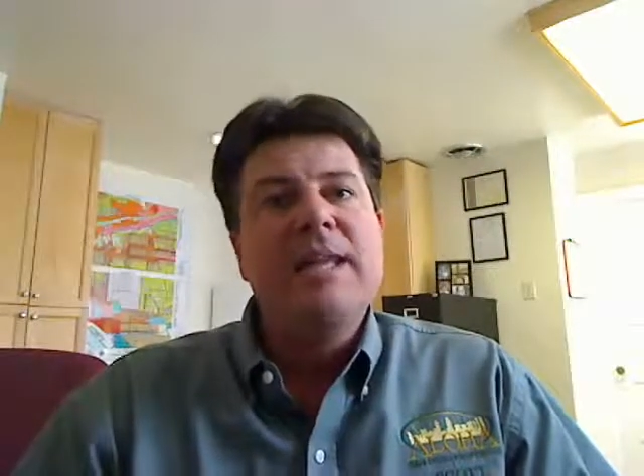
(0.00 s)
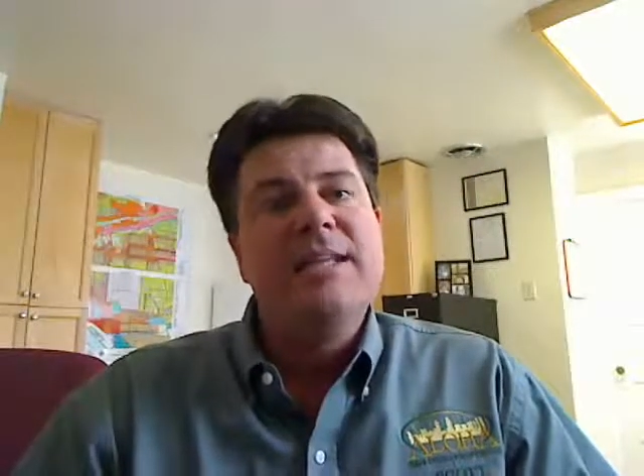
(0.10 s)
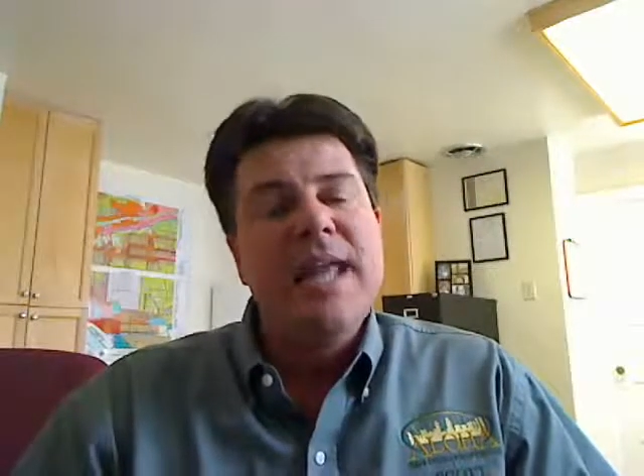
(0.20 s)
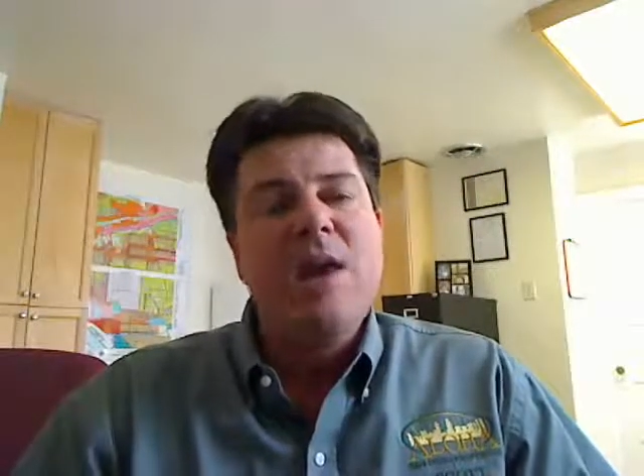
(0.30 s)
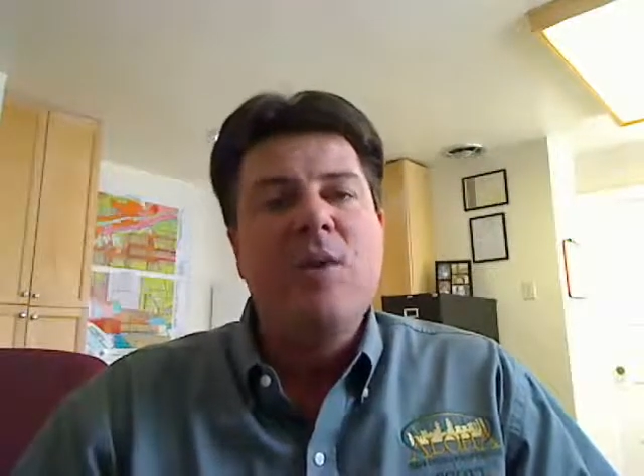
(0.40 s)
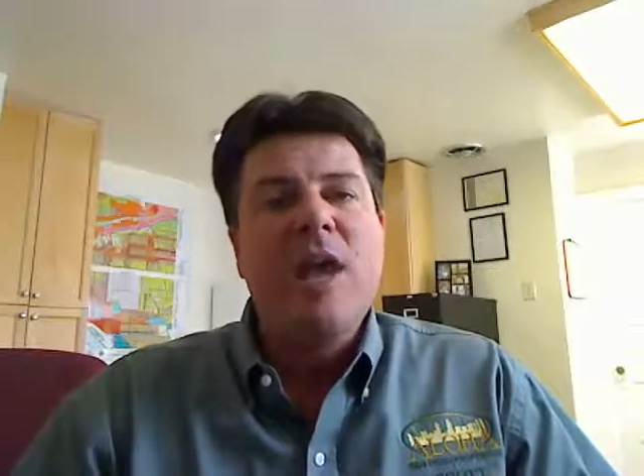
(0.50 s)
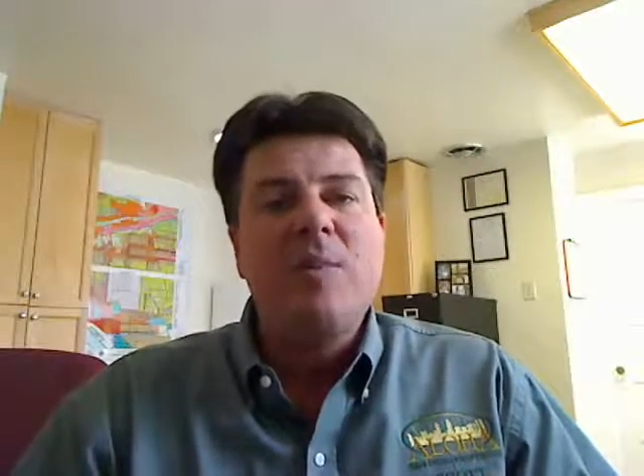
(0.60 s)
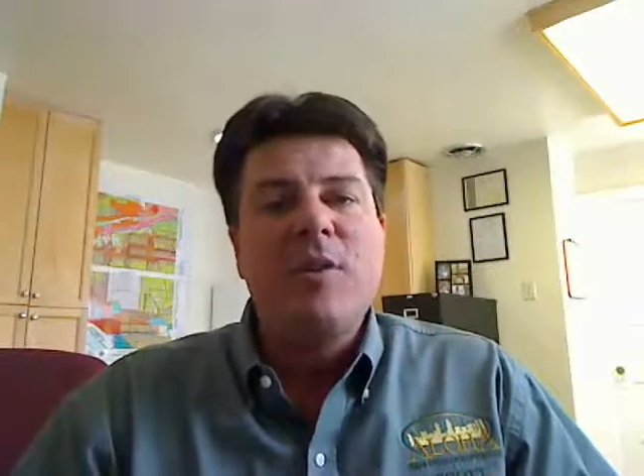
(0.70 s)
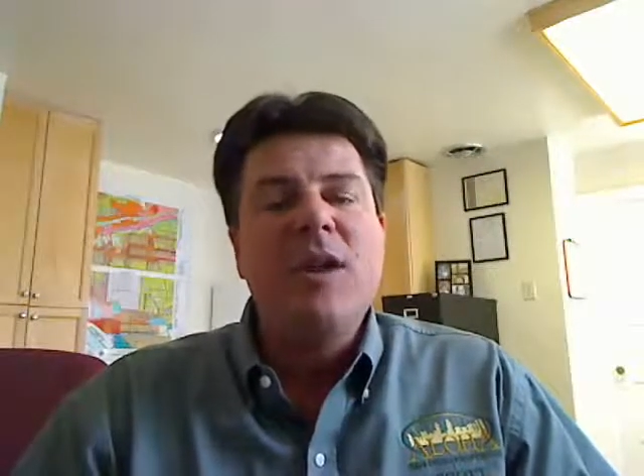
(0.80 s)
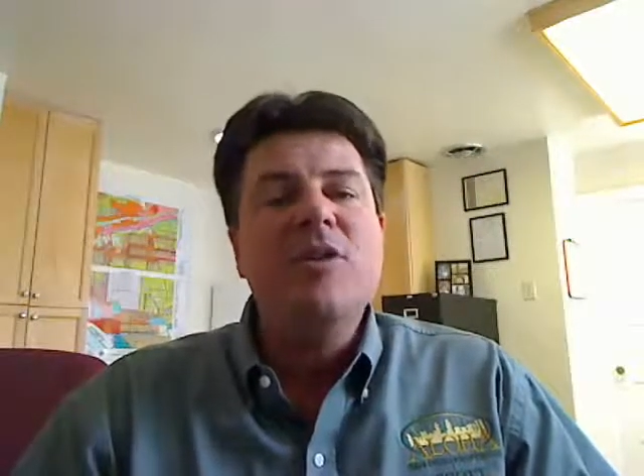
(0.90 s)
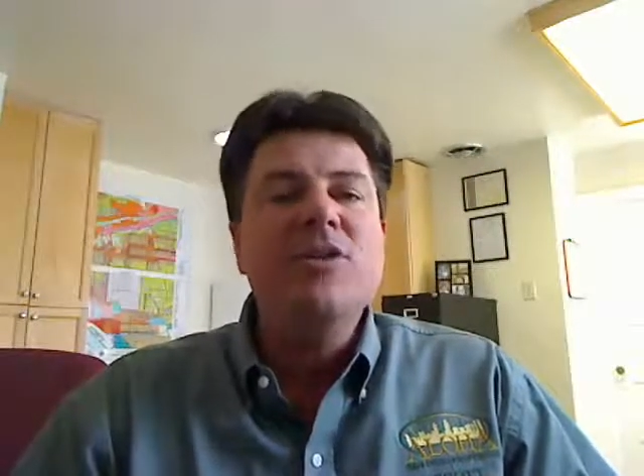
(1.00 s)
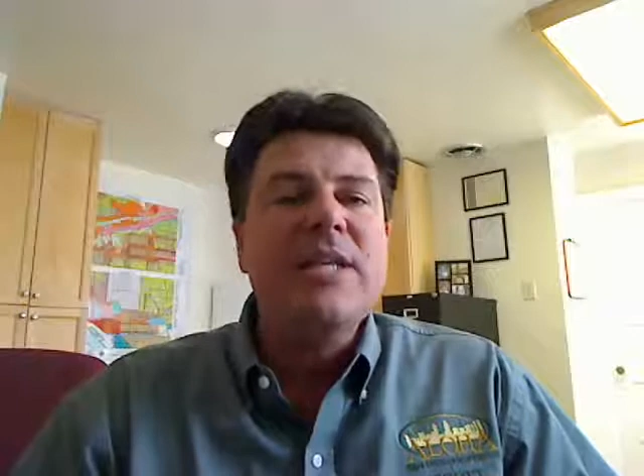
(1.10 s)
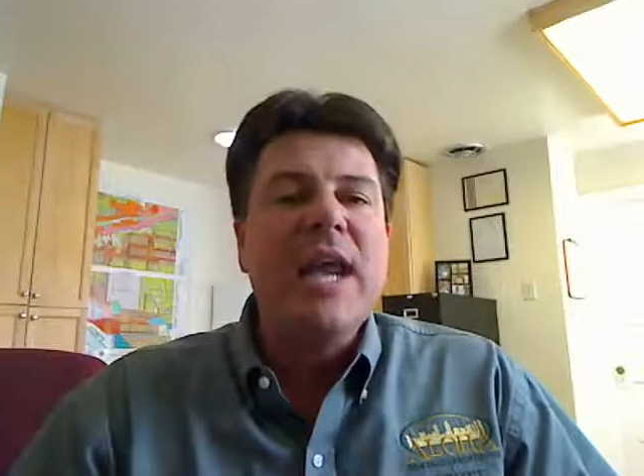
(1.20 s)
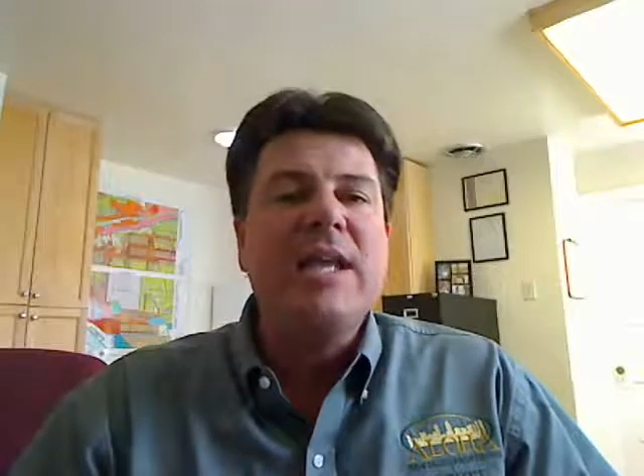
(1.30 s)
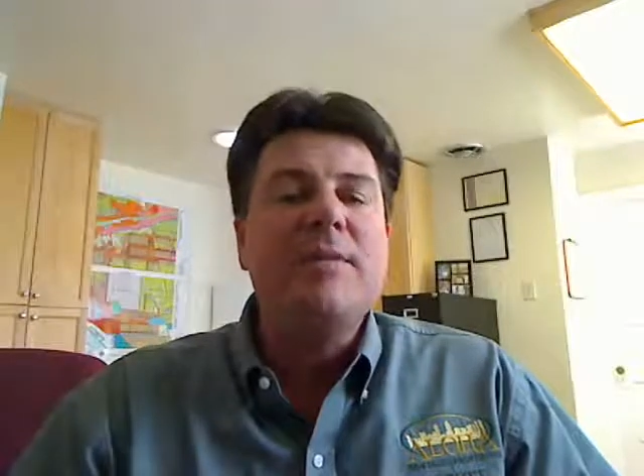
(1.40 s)
Today I want to help you
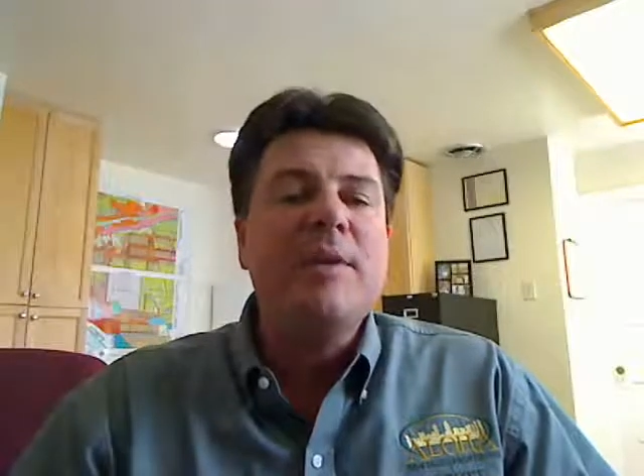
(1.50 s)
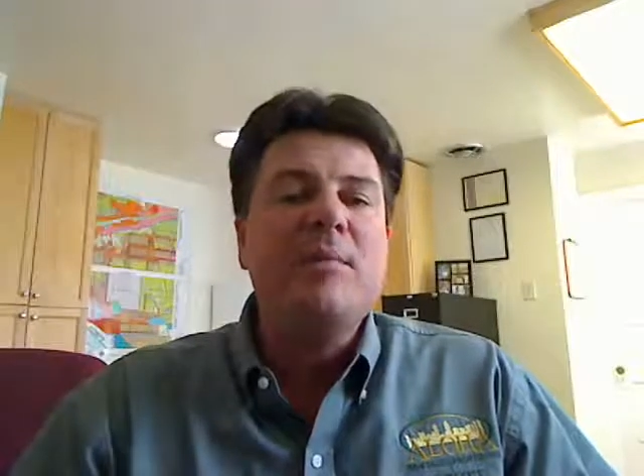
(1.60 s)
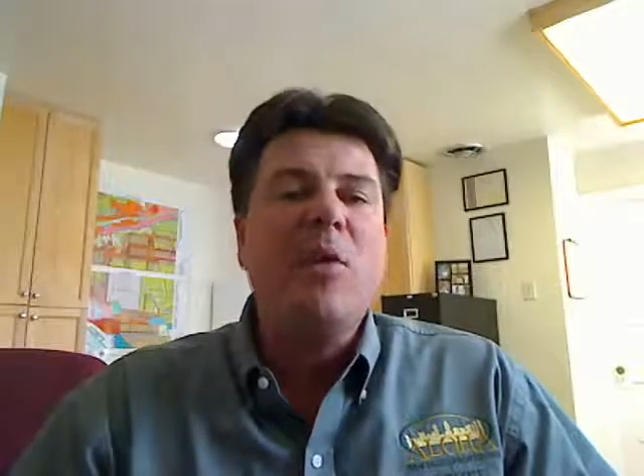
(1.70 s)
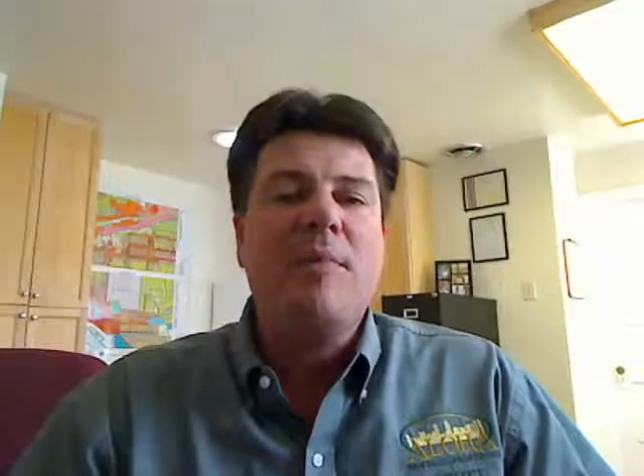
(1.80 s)
understand a little bit more